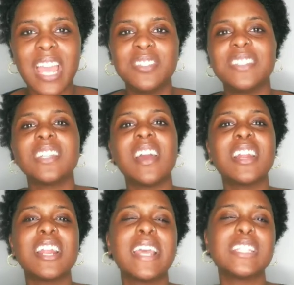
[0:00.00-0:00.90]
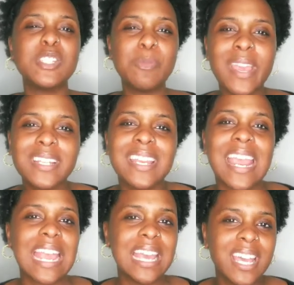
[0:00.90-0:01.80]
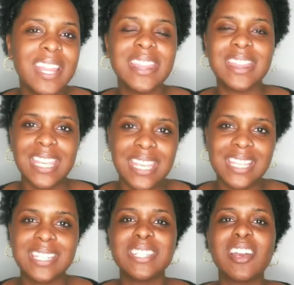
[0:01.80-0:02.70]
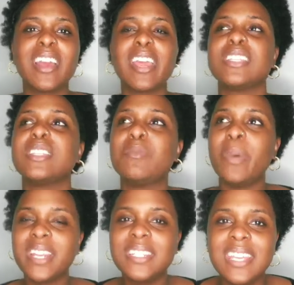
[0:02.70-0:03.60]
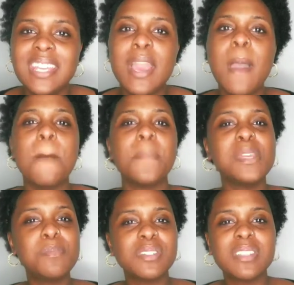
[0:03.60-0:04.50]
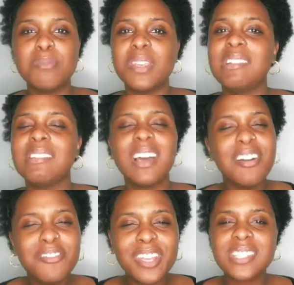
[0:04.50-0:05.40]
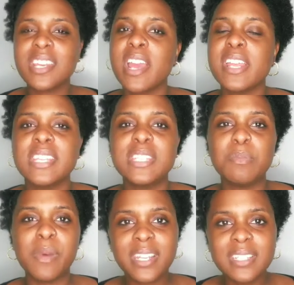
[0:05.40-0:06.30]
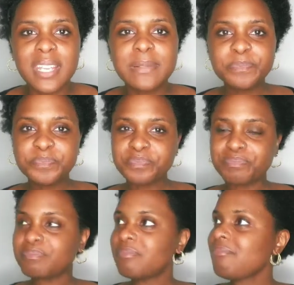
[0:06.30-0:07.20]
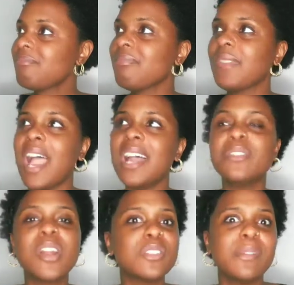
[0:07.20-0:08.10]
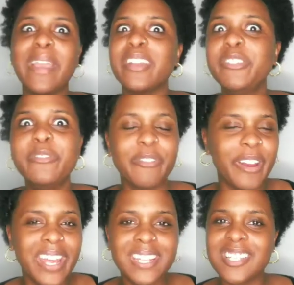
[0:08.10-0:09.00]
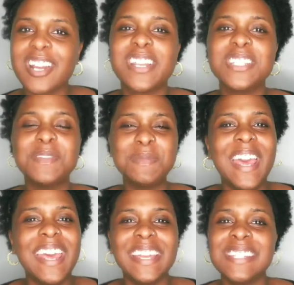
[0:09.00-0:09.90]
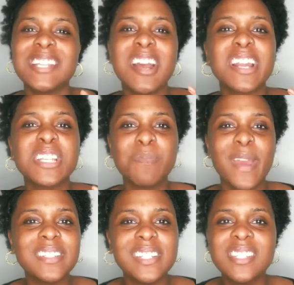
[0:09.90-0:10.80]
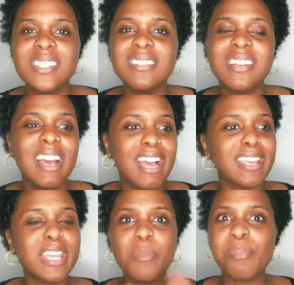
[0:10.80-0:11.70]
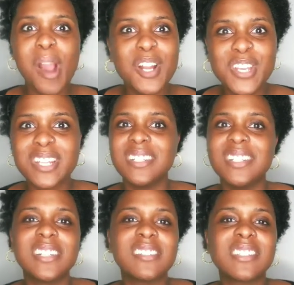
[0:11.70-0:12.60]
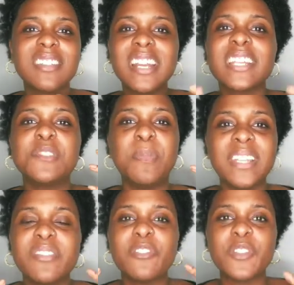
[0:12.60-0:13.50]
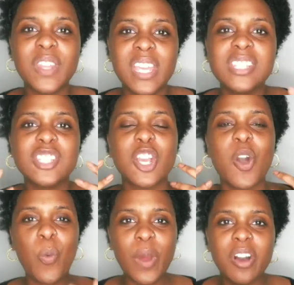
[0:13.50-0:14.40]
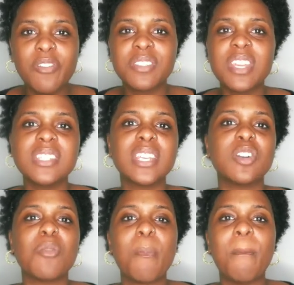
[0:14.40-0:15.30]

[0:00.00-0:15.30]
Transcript: life. Start expecting good things. Start expecting people to be loving. Start expecting, I don't know, to make a new friend. Start expecting to get a project done, or start expecting for things to go well, for things to